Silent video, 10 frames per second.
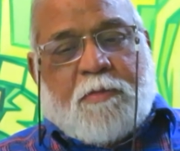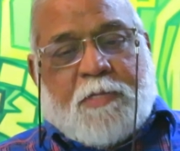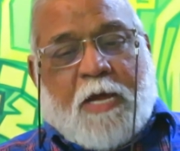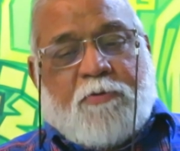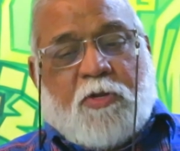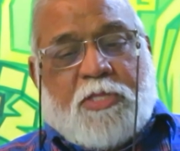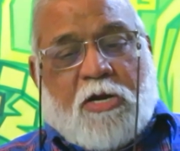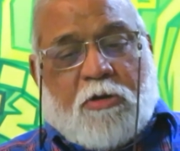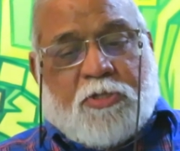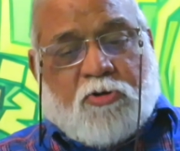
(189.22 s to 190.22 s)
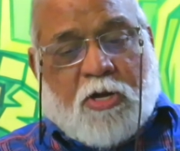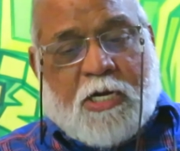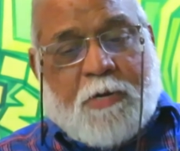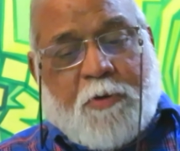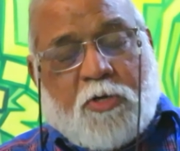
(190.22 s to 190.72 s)
Now, you know, they are also
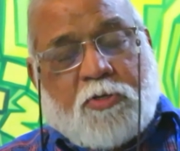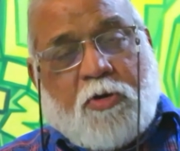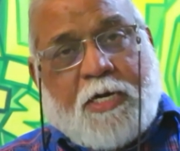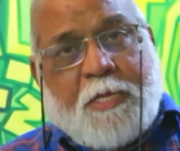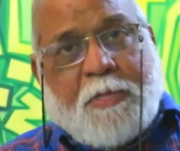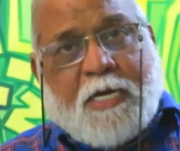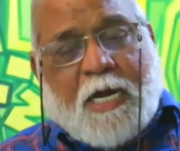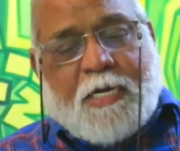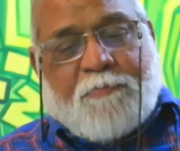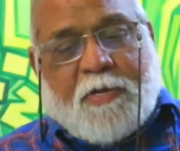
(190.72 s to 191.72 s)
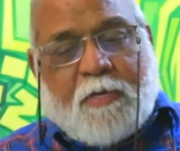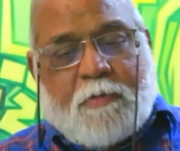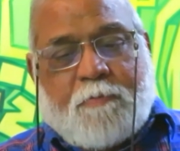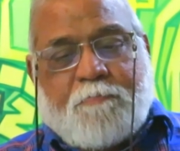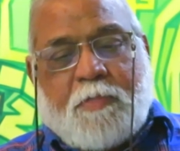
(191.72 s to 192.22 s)
talking about, you know, another kind of
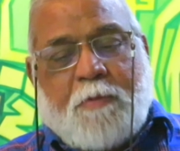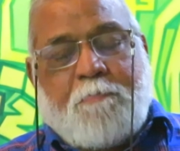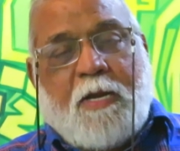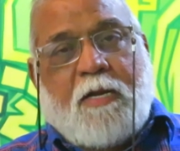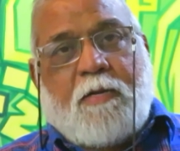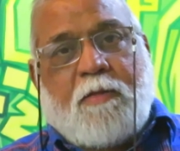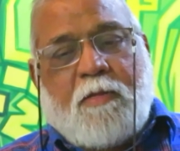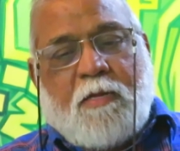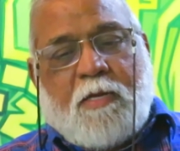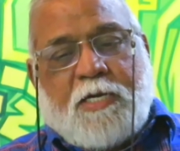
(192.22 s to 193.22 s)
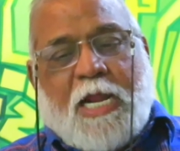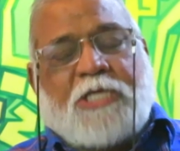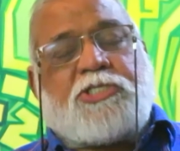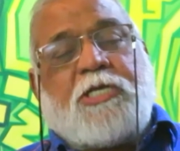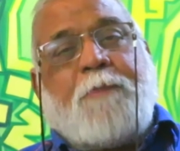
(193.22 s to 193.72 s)
a bill,
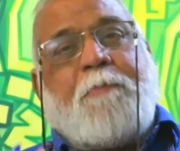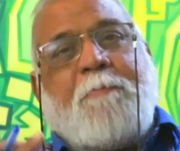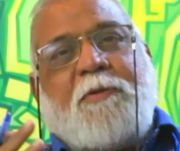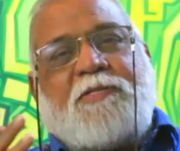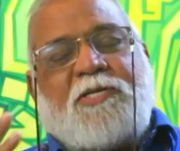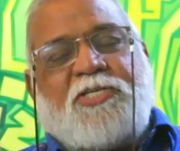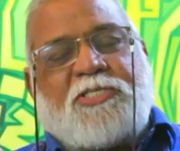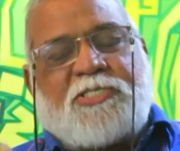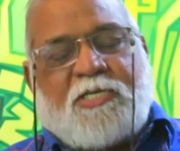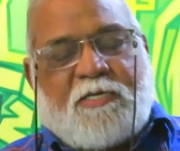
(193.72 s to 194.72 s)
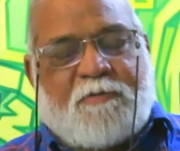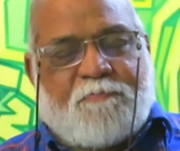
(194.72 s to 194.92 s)
National People's Register.